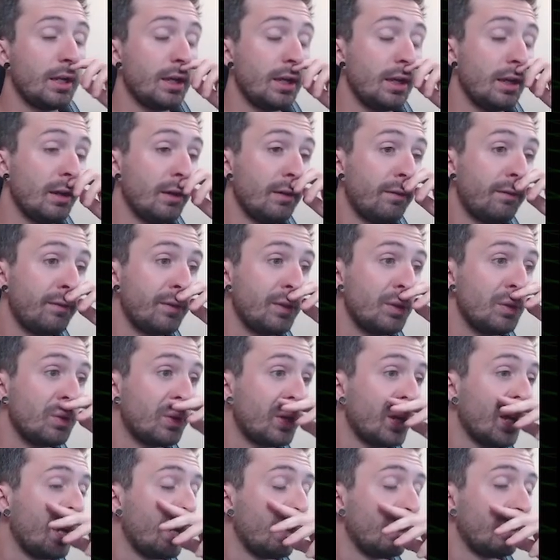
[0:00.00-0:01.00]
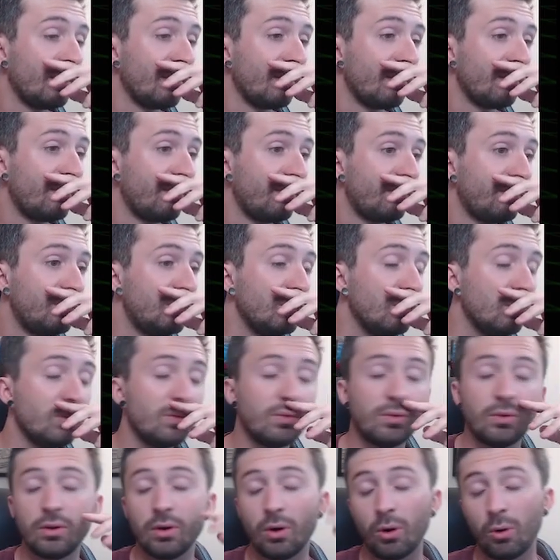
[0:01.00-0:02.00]
if you can
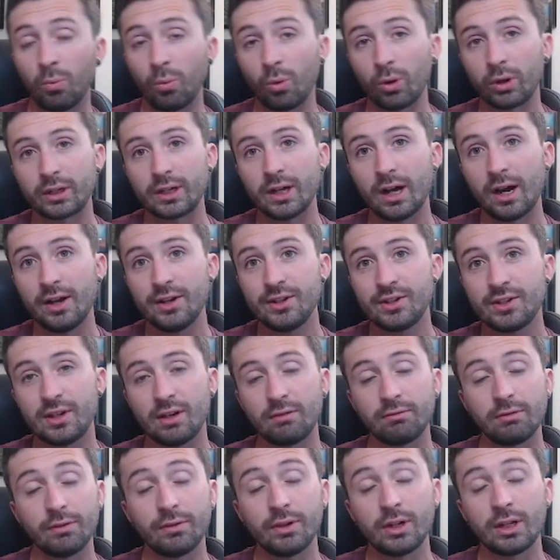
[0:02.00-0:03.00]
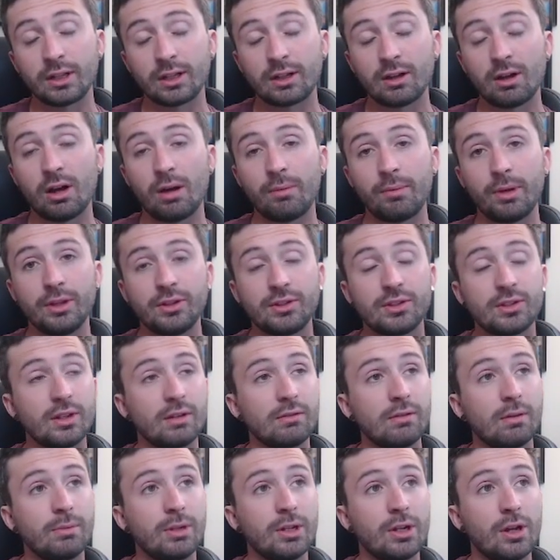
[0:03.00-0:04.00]
do homework, guys, and leave it in the comments and
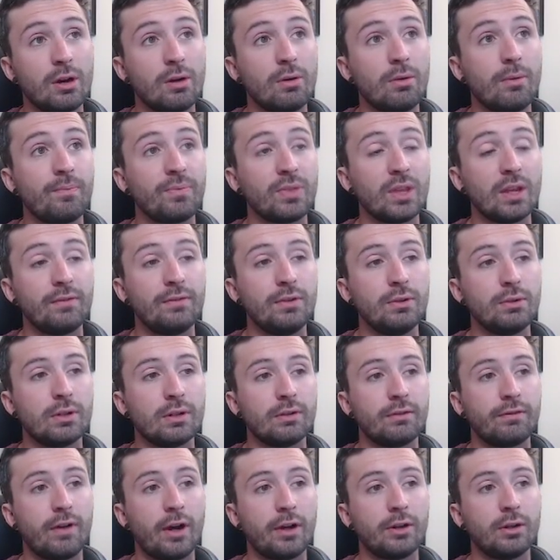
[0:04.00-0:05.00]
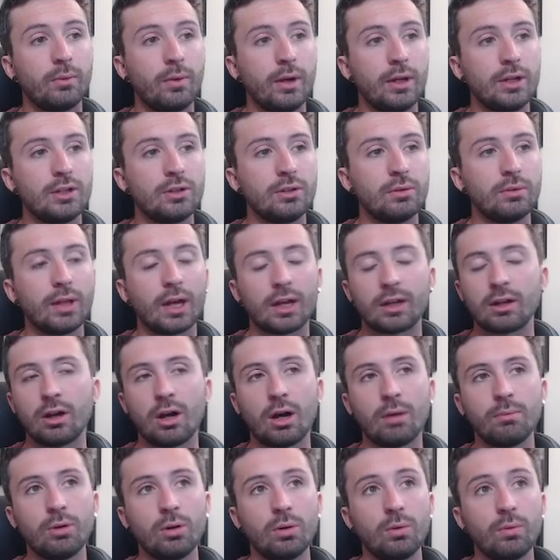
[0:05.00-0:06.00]
let me know if you can find a way to do that
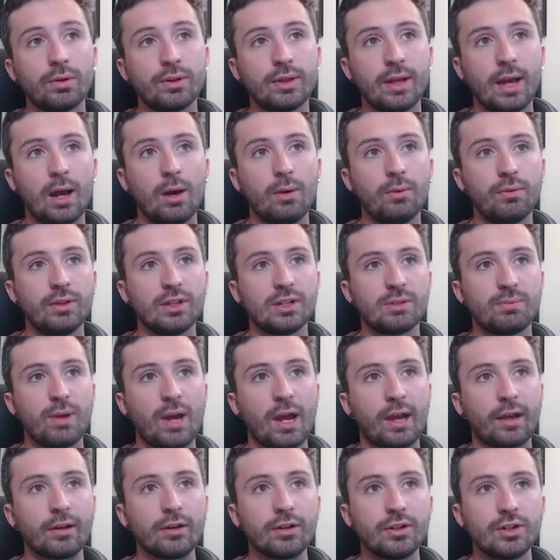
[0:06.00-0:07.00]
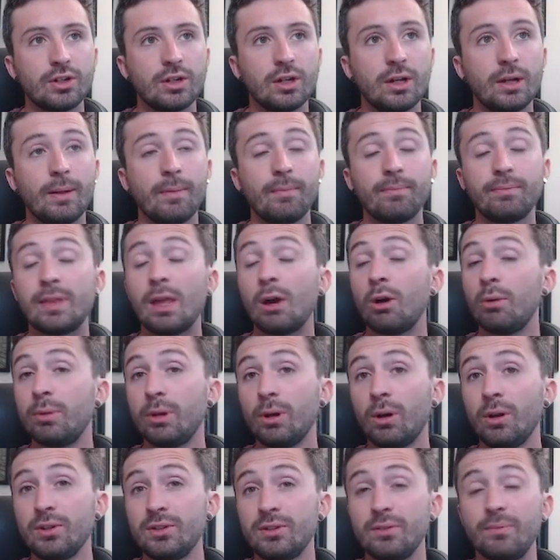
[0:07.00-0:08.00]
combo without this package. That would be
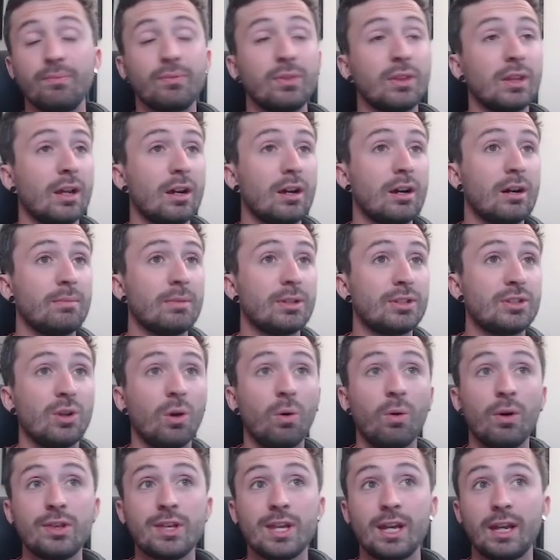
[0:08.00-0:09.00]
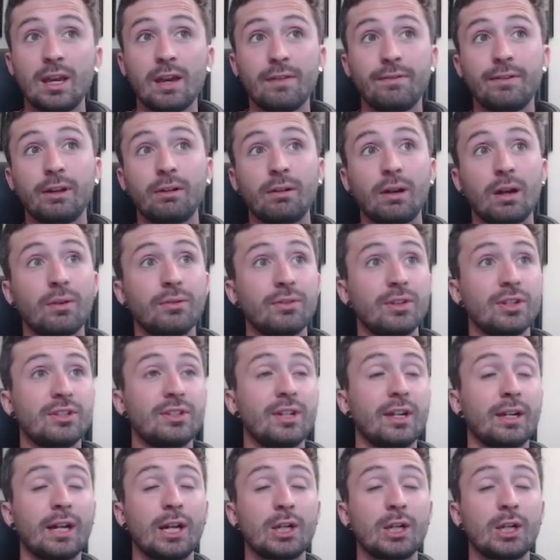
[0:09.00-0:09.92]
awesome. That's the only thing I can't figure out in this deck. I